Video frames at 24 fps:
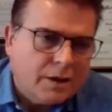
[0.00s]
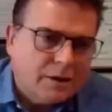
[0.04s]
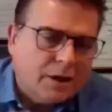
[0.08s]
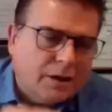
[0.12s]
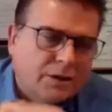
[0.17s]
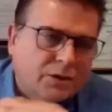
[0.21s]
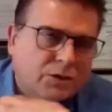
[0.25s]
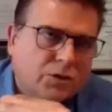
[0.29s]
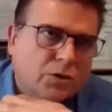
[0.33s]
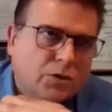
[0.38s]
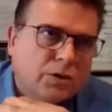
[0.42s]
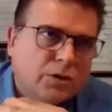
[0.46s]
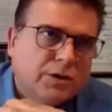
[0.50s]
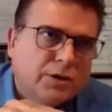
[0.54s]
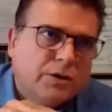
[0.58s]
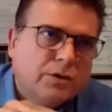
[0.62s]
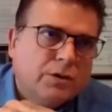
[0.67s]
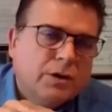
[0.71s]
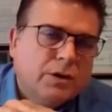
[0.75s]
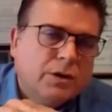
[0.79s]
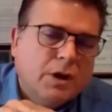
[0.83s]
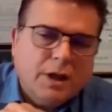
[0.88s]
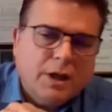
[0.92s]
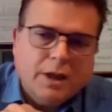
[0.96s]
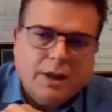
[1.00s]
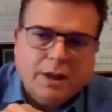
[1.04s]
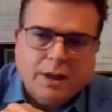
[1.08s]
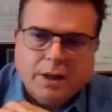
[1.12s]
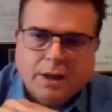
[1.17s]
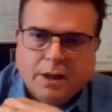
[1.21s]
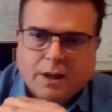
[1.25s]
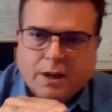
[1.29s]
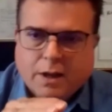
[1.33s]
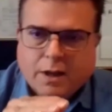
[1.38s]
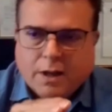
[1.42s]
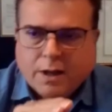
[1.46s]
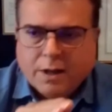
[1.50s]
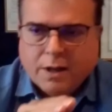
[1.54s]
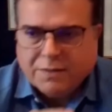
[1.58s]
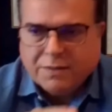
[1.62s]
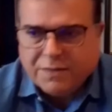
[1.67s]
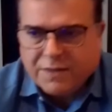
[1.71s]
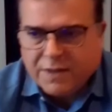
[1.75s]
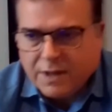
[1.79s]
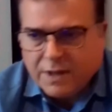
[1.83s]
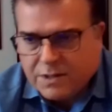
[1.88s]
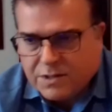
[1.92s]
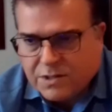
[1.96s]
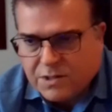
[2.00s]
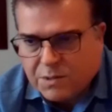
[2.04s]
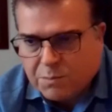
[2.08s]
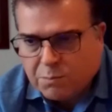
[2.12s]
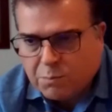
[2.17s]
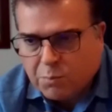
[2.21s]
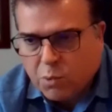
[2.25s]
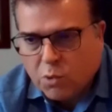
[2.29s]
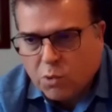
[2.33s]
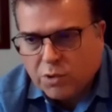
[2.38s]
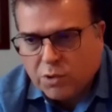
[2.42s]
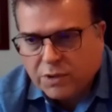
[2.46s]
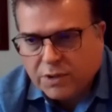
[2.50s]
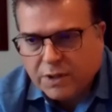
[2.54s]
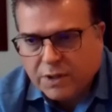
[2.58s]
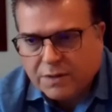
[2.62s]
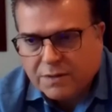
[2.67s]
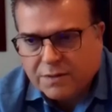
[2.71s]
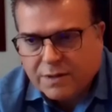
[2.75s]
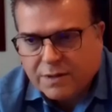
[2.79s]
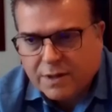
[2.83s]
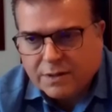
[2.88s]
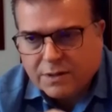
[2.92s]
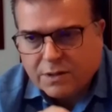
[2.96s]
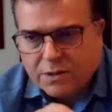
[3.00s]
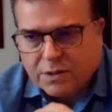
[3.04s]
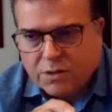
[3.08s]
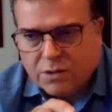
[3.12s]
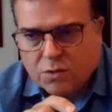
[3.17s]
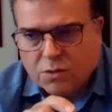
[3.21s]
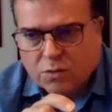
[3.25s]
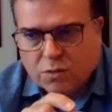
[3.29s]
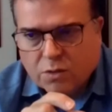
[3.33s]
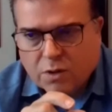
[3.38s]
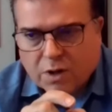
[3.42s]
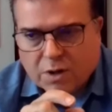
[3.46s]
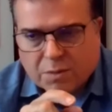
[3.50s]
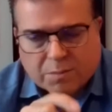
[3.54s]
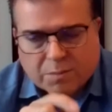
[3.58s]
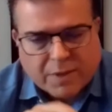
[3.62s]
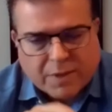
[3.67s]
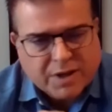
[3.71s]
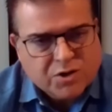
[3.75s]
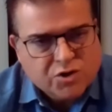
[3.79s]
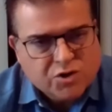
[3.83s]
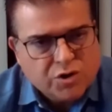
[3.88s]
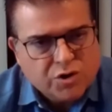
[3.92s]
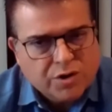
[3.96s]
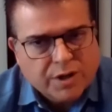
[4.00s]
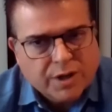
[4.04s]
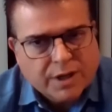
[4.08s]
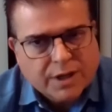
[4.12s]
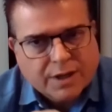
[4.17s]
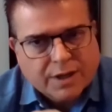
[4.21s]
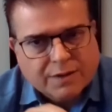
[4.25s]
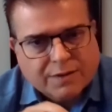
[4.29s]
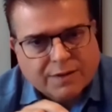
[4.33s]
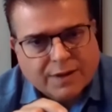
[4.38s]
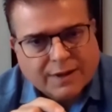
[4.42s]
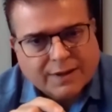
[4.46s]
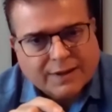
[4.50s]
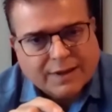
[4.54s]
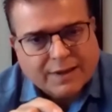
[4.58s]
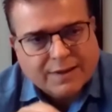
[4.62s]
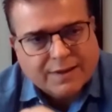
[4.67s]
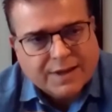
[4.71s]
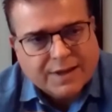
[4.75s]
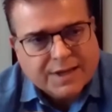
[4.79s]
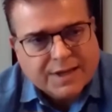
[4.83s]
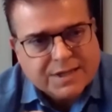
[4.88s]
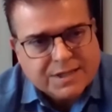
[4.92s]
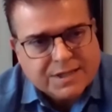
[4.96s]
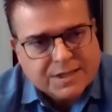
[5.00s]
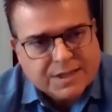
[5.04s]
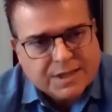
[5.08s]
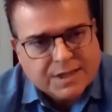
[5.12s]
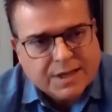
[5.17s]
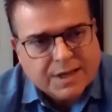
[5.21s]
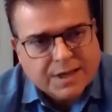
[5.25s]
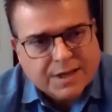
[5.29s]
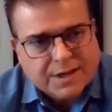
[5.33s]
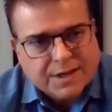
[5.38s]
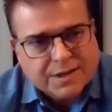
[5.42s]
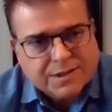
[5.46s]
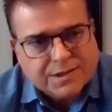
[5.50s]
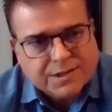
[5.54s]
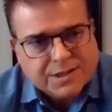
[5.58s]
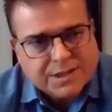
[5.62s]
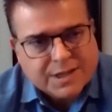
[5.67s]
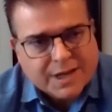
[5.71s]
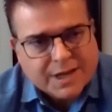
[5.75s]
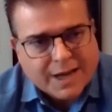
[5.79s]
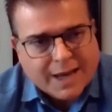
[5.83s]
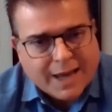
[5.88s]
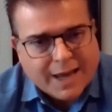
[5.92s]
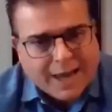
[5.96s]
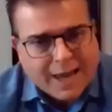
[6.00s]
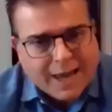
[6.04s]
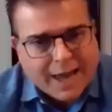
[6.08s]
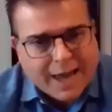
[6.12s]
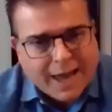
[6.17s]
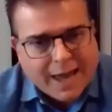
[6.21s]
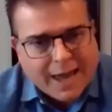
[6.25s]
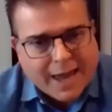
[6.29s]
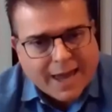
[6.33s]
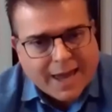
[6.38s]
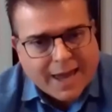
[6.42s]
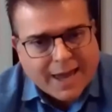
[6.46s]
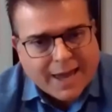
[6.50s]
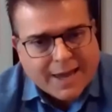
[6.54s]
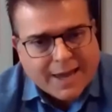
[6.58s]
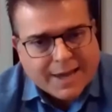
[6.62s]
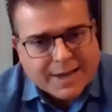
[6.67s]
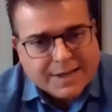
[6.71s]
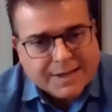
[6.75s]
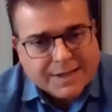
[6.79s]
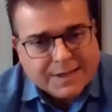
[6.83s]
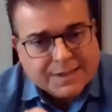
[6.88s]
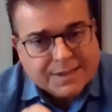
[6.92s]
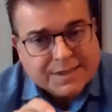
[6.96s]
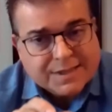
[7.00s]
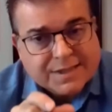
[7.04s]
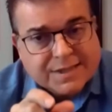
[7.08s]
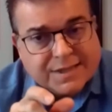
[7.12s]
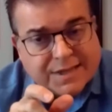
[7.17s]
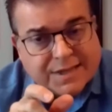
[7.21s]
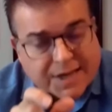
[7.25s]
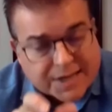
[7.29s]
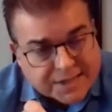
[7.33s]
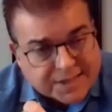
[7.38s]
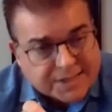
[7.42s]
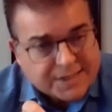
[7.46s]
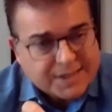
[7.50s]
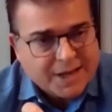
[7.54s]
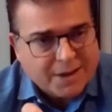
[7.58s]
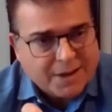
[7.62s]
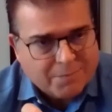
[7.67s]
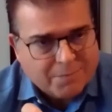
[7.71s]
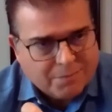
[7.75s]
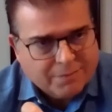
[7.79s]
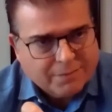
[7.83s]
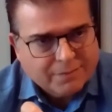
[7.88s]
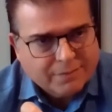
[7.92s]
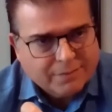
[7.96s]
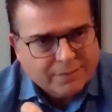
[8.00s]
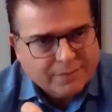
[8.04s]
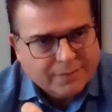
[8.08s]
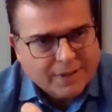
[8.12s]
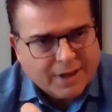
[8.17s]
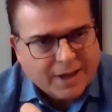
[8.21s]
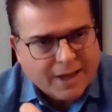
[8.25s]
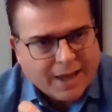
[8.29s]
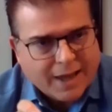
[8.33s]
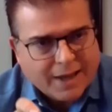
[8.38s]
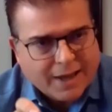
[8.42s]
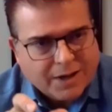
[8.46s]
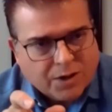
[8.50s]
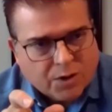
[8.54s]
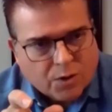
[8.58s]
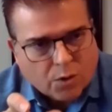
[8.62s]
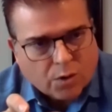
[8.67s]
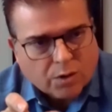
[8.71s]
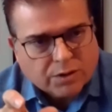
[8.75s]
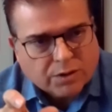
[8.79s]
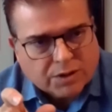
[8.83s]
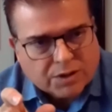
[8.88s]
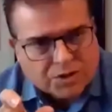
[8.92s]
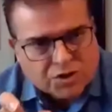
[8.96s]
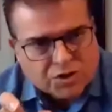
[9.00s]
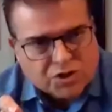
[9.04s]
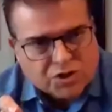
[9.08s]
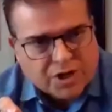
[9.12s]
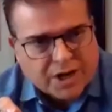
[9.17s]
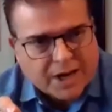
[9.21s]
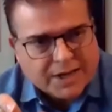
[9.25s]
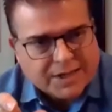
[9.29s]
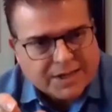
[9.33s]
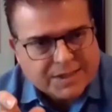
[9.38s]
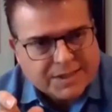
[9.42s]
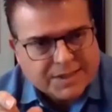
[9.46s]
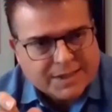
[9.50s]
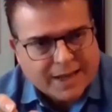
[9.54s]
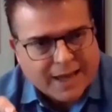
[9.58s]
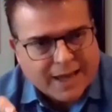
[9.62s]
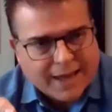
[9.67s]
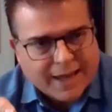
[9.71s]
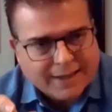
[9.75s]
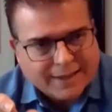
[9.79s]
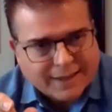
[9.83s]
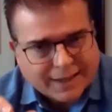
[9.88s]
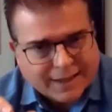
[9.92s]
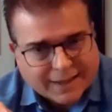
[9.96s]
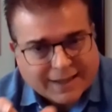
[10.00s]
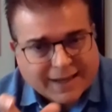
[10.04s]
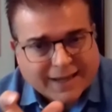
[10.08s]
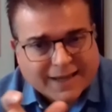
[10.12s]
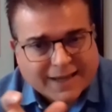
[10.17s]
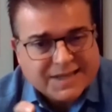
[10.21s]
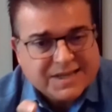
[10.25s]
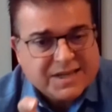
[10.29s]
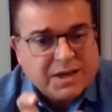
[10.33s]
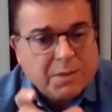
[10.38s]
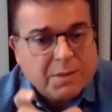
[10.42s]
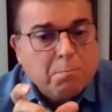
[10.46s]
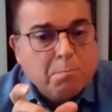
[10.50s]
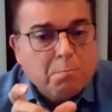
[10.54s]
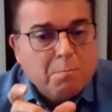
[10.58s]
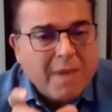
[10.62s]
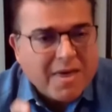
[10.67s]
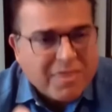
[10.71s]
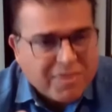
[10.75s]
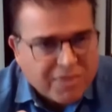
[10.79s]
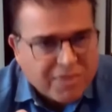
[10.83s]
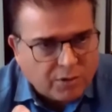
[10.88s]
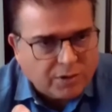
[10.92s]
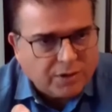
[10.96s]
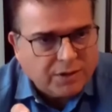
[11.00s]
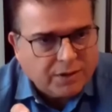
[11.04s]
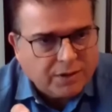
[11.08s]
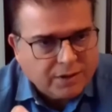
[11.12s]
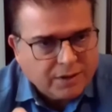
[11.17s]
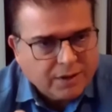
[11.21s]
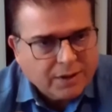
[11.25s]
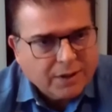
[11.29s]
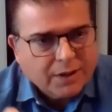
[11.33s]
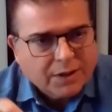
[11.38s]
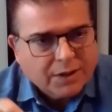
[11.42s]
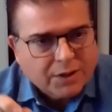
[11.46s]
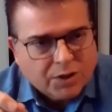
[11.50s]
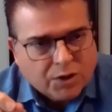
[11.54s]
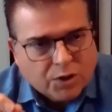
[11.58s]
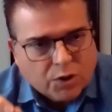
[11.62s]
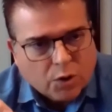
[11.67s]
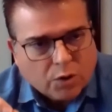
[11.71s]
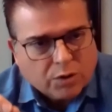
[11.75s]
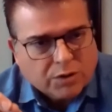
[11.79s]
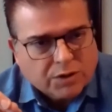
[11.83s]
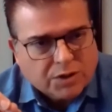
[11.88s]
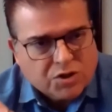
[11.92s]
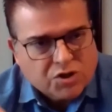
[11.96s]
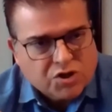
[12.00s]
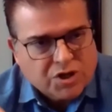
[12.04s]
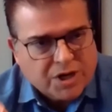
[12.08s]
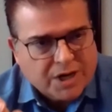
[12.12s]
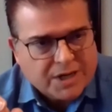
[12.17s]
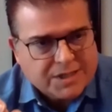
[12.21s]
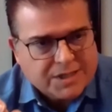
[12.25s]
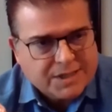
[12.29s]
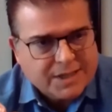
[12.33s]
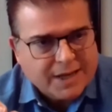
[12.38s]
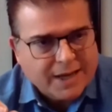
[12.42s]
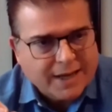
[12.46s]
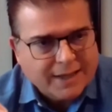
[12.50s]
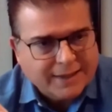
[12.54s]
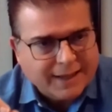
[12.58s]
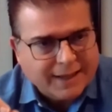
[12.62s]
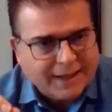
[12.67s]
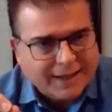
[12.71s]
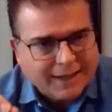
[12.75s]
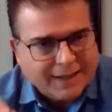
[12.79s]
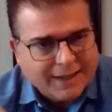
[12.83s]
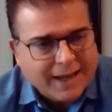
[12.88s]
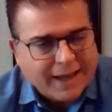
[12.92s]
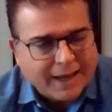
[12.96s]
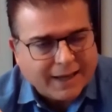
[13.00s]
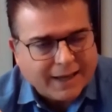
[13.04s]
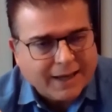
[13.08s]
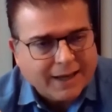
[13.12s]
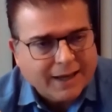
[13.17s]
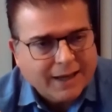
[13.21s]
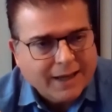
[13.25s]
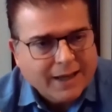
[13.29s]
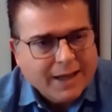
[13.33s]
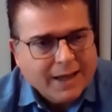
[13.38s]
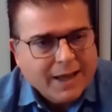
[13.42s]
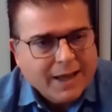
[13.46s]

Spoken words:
Antonio, I think it's important that you are mentioning that this is a system and not just a technique. It's a method, not just a technique.